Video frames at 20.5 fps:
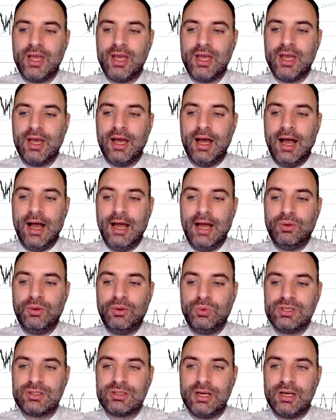And we
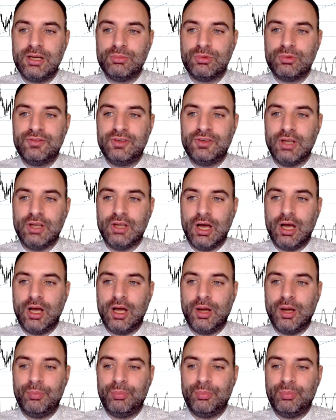started moving
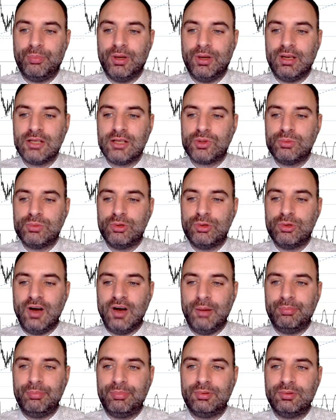up. And as we move
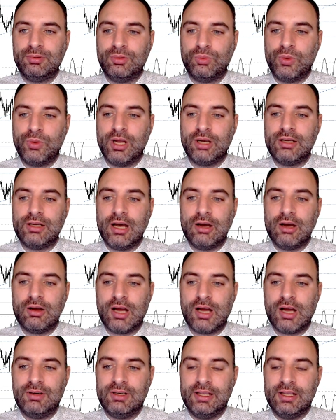up, we are now
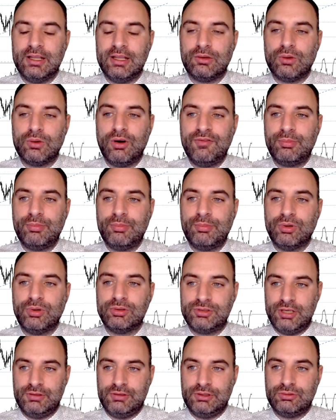currently at overbought
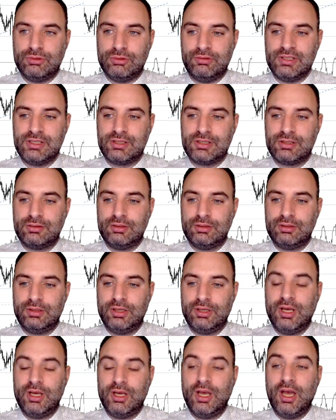territories.
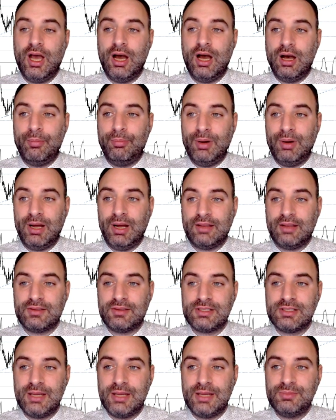But at the
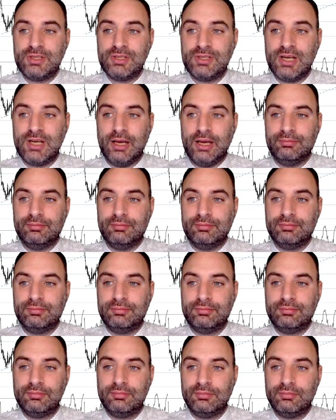same time,
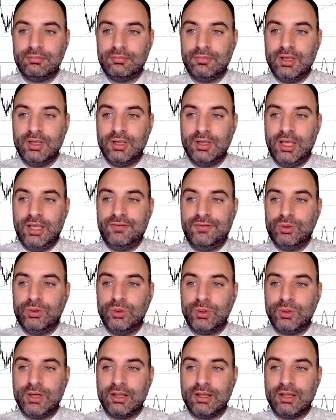if you
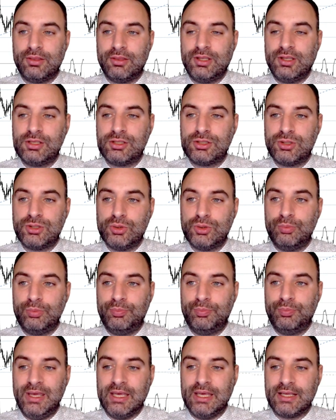look at these two
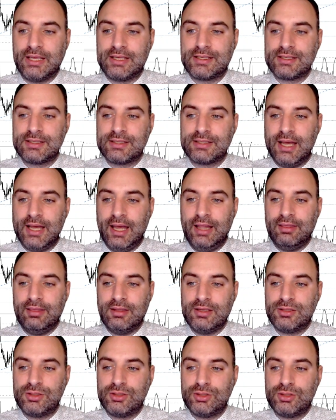peaks and
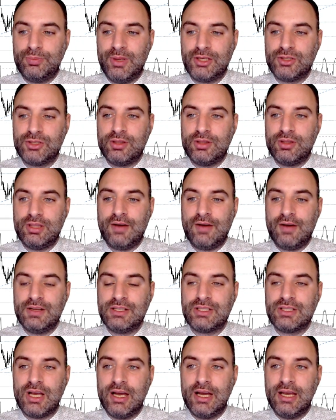these two peaks on the
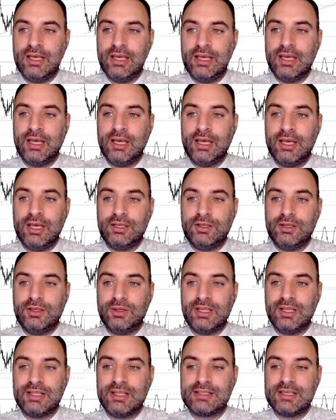RSI, you
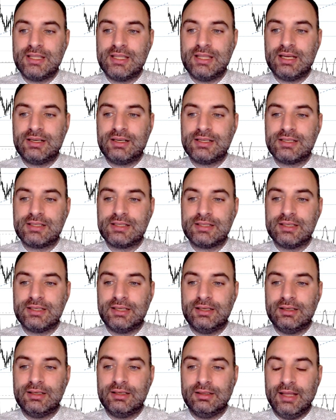can see there is
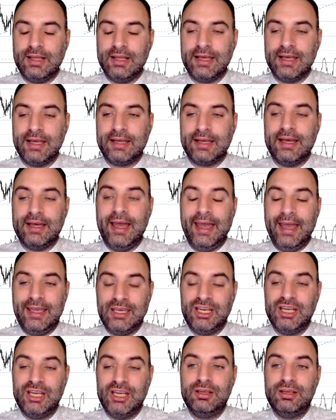like a
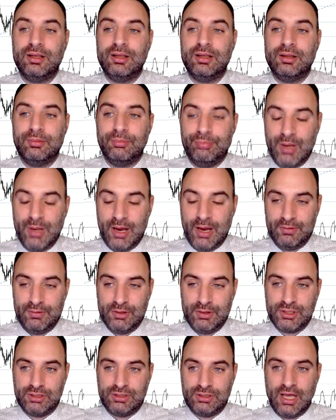hidden bearish
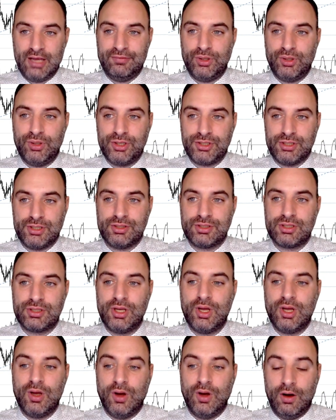divergence
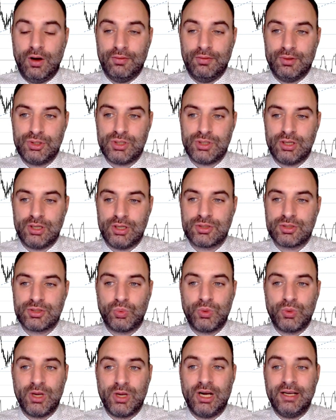on the charts. We
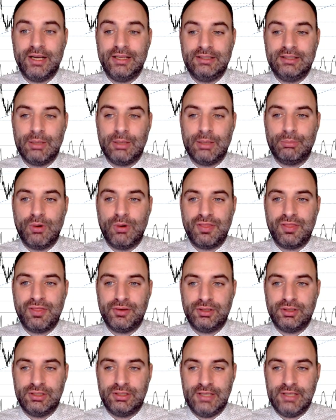are indeed above the
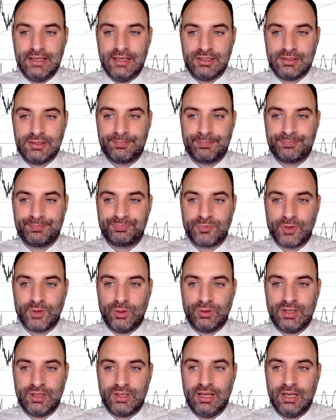38,
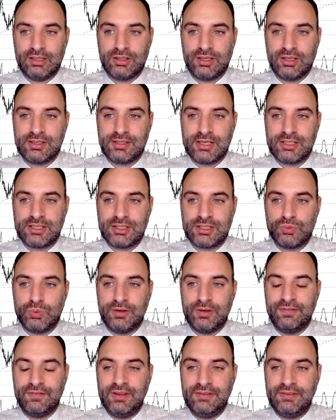okay, at
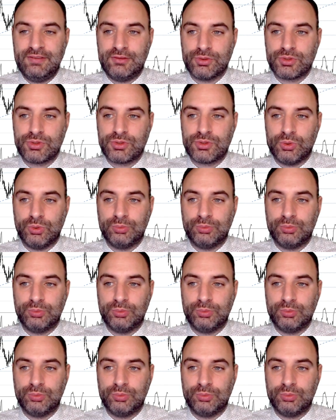61.50 or so.